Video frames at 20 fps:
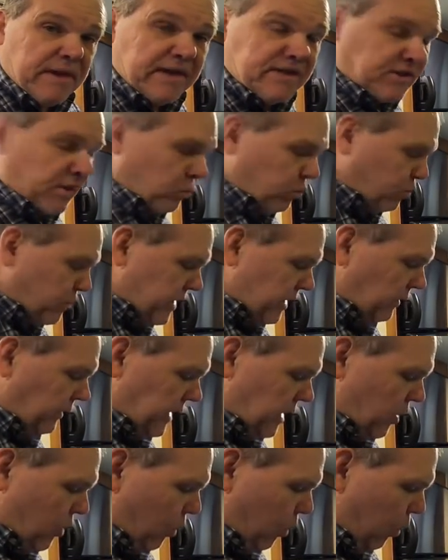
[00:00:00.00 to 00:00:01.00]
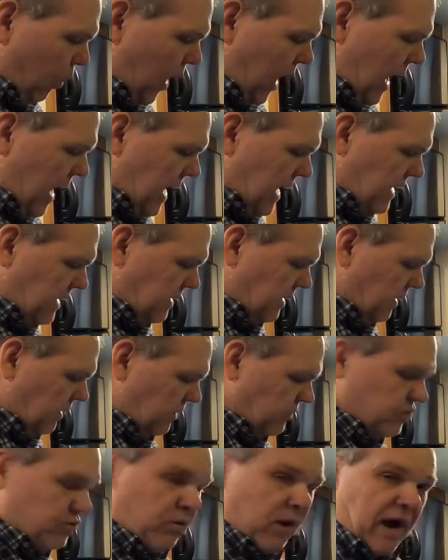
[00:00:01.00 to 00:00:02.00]
it's a really quiet
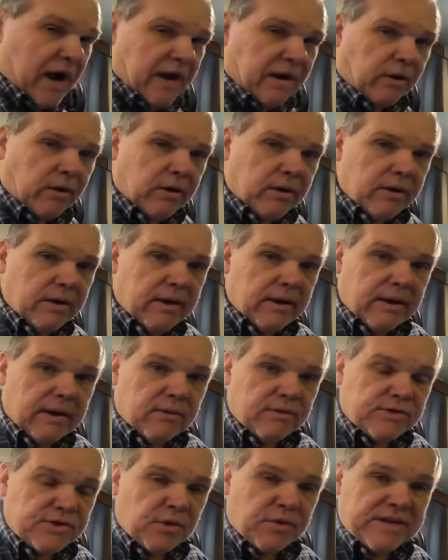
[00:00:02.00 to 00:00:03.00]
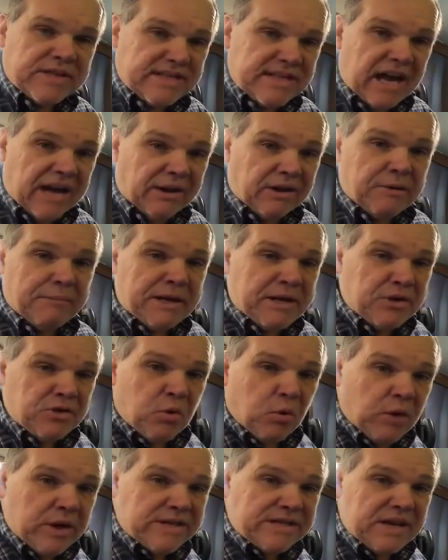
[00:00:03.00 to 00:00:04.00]
dryer, so it's not gonna be
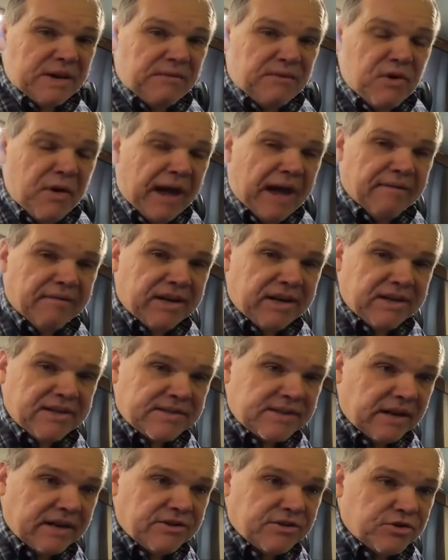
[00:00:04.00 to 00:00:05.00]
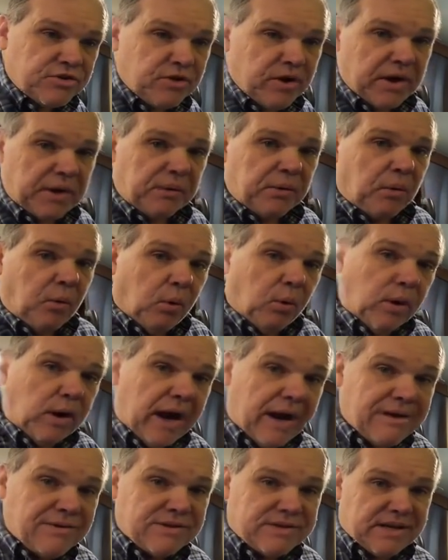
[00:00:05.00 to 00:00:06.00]
noisy if you have it inside your trailer
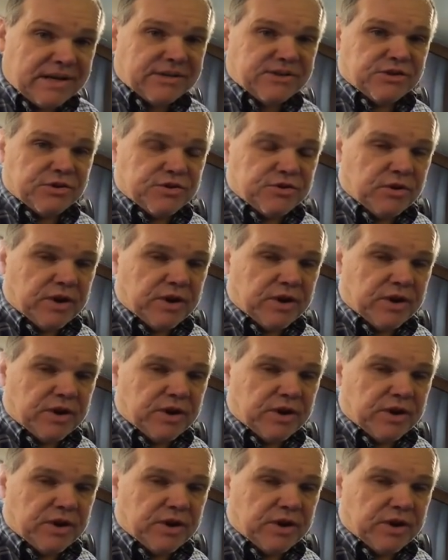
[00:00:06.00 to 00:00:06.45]
or outside your